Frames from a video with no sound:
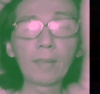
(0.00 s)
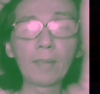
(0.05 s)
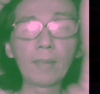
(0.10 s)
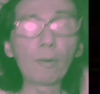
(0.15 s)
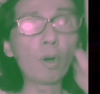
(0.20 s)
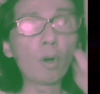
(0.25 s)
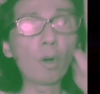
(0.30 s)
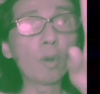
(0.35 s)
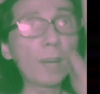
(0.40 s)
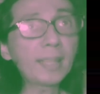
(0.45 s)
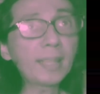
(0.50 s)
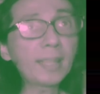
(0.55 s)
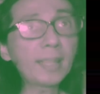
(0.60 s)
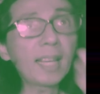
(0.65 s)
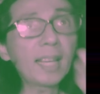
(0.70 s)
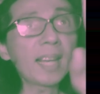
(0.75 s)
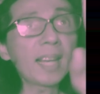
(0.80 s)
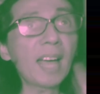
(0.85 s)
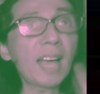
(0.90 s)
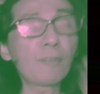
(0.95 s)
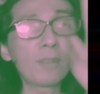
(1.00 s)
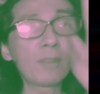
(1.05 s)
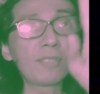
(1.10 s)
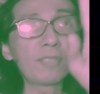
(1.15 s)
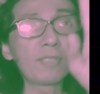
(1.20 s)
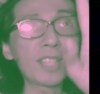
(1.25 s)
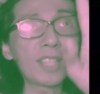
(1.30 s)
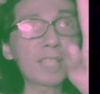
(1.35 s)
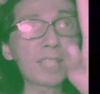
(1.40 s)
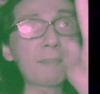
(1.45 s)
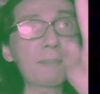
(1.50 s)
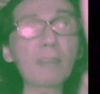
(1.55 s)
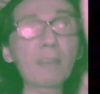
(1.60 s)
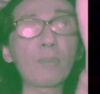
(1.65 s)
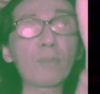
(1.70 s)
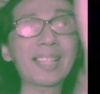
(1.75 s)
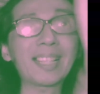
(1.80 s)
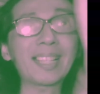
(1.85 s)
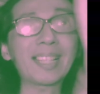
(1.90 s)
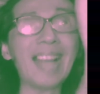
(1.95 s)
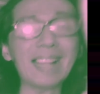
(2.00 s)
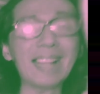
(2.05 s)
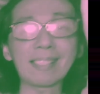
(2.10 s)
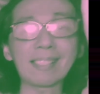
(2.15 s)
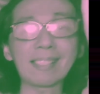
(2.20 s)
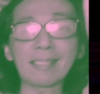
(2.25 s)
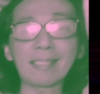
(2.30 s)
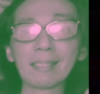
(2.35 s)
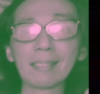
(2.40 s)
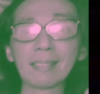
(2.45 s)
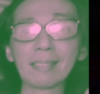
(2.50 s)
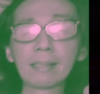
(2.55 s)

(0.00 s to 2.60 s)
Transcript: They were already alive when this spell was cast.